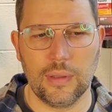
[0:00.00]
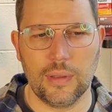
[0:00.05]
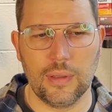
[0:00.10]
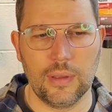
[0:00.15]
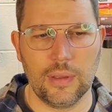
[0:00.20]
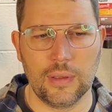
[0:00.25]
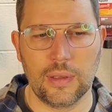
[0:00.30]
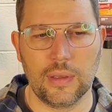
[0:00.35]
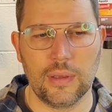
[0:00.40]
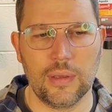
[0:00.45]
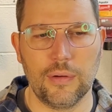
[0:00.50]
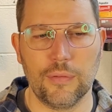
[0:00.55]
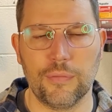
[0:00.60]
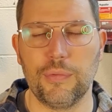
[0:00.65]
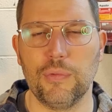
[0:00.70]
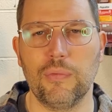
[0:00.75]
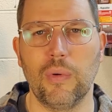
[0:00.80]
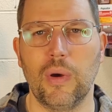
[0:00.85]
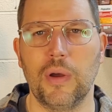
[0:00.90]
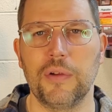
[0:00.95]
again, if
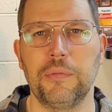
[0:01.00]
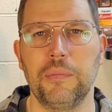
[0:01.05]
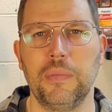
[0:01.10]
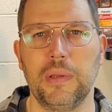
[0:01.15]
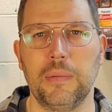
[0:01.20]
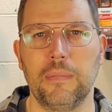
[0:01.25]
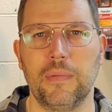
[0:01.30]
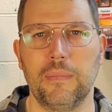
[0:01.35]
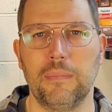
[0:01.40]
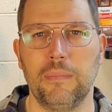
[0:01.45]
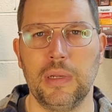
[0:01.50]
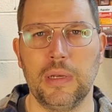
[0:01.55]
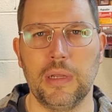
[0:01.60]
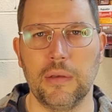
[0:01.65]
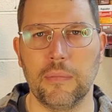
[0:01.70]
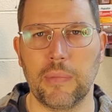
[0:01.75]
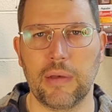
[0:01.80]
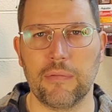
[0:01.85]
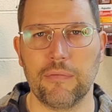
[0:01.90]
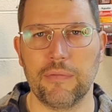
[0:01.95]
you've watched many
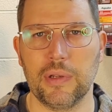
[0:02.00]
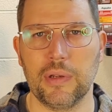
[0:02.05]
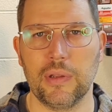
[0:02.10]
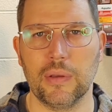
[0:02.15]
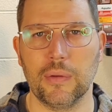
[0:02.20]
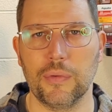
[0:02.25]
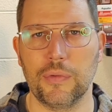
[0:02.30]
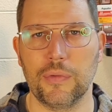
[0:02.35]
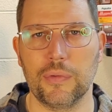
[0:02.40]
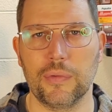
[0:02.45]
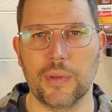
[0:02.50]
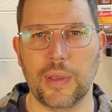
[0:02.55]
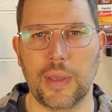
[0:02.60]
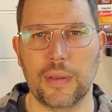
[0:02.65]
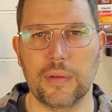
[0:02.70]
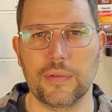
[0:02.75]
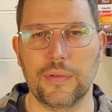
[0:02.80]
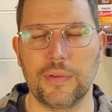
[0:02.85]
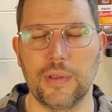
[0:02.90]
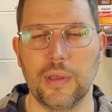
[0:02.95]
of my videos,
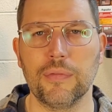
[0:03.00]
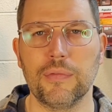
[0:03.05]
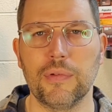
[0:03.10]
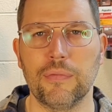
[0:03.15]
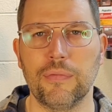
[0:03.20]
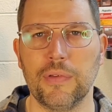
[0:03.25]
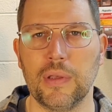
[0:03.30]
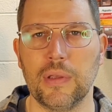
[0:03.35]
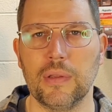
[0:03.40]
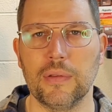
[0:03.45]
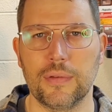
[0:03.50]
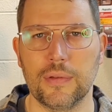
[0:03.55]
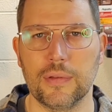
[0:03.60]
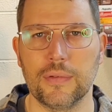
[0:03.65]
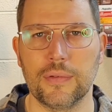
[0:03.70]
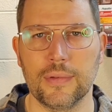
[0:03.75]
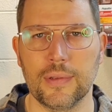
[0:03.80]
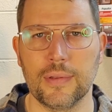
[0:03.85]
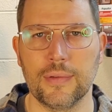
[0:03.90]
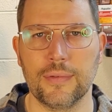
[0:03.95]
like self-defense
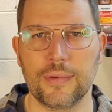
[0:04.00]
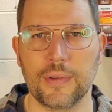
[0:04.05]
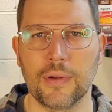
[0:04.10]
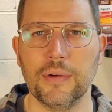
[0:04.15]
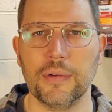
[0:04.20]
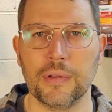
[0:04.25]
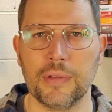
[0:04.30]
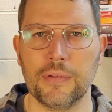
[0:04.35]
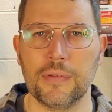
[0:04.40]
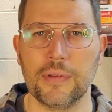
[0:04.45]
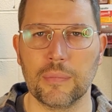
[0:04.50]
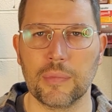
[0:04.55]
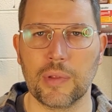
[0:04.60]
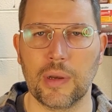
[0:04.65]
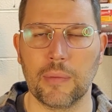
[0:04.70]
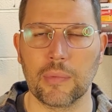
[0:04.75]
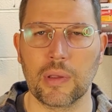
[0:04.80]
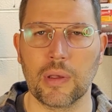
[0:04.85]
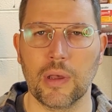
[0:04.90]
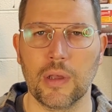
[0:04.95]
is certainly something
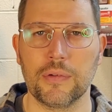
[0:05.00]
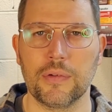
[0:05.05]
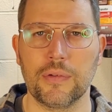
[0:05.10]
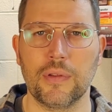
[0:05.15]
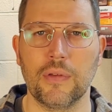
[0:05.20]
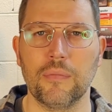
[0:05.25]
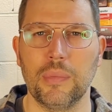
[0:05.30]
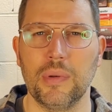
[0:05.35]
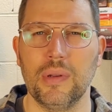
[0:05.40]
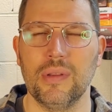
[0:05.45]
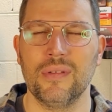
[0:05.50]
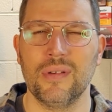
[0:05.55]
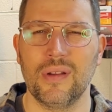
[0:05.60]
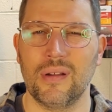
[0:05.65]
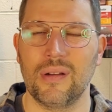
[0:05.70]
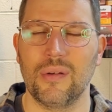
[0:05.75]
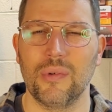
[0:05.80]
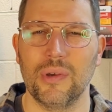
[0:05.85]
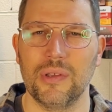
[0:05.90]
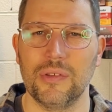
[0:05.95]
I'm conscious of, but it's
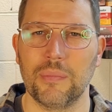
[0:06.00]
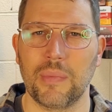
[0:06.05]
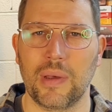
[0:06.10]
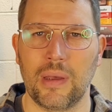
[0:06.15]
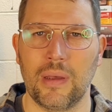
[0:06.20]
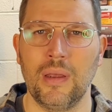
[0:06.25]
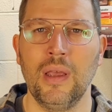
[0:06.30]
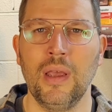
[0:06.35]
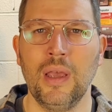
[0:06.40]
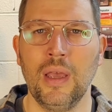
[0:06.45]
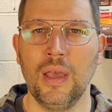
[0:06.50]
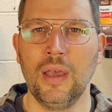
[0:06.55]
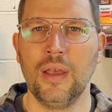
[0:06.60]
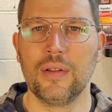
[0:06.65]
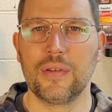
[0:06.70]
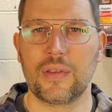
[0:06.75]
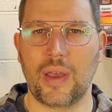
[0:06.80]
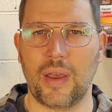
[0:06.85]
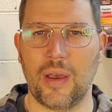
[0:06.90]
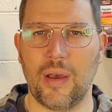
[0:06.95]
not always my
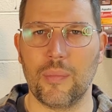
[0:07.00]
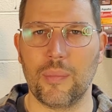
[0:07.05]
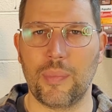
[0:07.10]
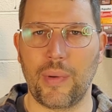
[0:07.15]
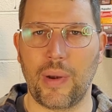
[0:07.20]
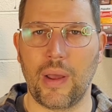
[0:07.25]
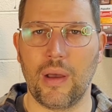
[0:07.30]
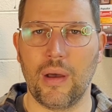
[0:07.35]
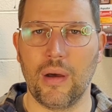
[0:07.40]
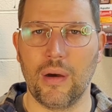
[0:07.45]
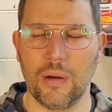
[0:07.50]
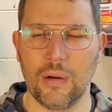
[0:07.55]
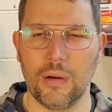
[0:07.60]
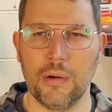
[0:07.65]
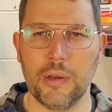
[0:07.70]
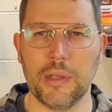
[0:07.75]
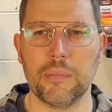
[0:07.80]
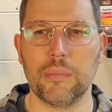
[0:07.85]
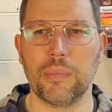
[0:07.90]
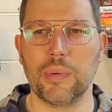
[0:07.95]
top
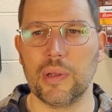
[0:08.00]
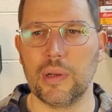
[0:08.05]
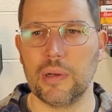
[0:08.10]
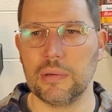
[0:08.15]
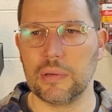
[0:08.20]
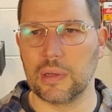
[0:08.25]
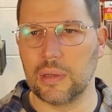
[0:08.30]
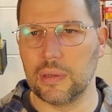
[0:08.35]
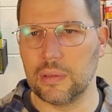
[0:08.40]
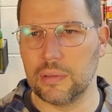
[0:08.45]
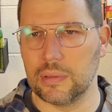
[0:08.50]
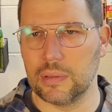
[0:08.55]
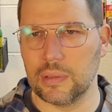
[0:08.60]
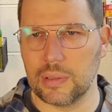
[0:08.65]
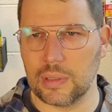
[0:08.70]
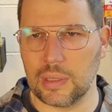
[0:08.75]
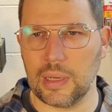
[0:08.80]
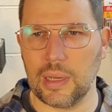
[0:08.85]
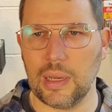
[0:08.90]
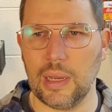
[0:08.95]
priority. But
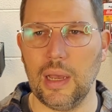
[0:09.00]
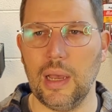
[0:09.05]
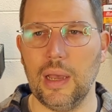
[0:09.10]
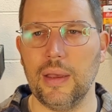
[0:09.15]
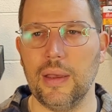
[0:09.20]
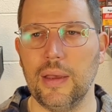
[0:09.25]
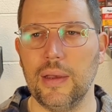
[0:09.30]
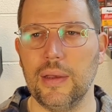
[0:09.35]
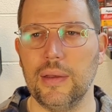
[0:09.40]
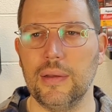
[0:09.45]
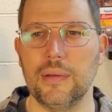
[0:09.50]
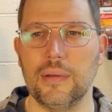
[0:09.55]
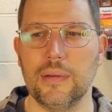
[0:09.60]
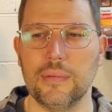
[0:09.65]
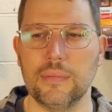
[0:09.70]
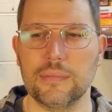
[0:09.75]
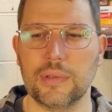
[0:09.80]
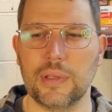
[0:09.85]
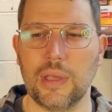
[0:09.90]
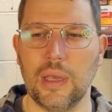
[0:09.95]
I
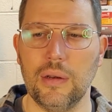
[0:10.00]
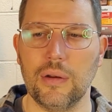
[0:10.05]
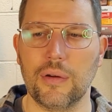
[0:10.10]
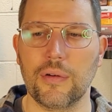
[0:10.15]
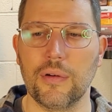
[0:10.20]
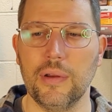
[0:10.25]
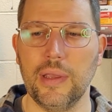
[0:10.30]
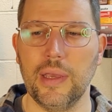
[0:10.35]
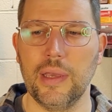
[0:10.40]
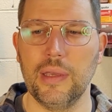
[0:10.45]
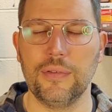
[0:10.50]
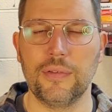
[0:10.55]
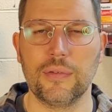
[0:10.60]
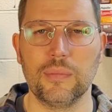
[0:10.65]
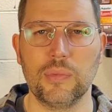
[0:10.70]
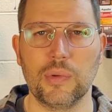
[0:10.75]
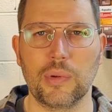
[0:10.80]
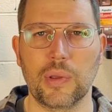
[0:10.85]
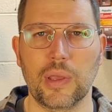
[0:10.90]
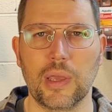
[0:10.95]
kind of create
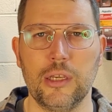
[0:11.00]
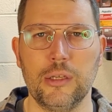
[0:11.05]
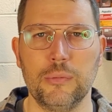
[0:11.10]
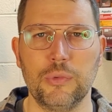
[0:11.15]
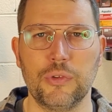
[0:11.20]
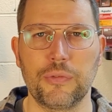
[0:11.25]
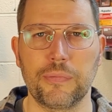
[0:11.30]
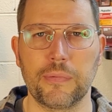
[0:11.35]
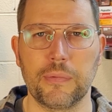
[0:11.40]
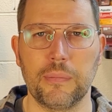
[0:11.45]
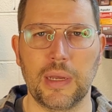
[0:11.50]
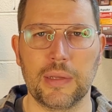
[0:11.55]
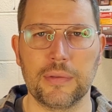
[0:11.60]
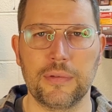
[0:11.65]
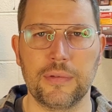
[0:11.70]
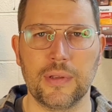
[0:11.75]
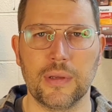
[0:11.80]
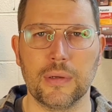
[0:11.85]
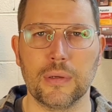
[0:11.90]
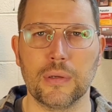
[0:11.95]
some little games for
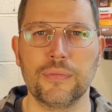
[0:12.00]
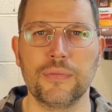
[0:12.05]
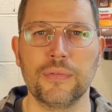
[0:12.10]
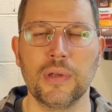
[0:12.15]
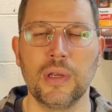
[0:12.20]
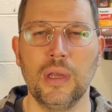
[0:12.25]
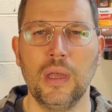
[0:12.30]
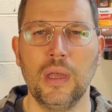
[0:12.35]
myself